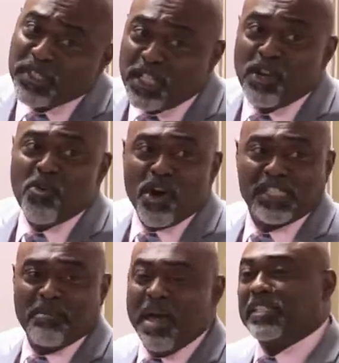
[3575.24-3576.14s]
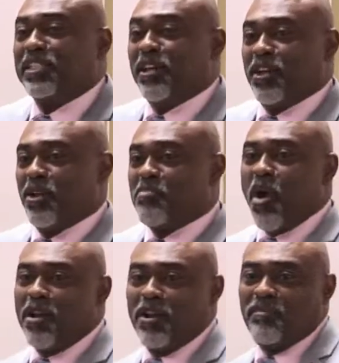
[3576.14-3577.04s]
to the gross domestic
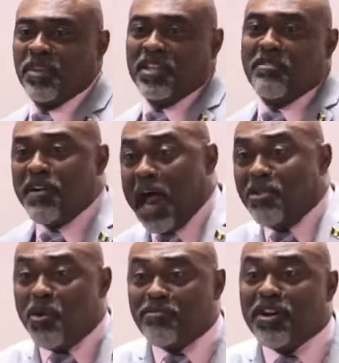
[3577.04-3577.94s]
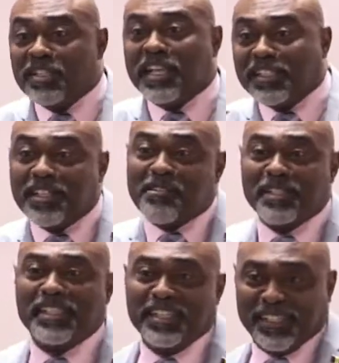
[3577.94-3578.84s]
product. The value of goods and
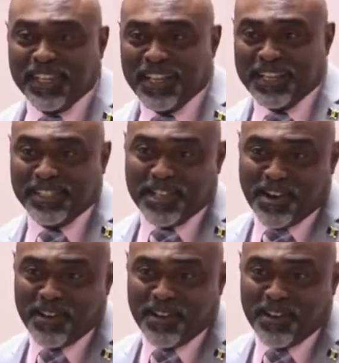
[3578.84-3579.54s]
services, sir.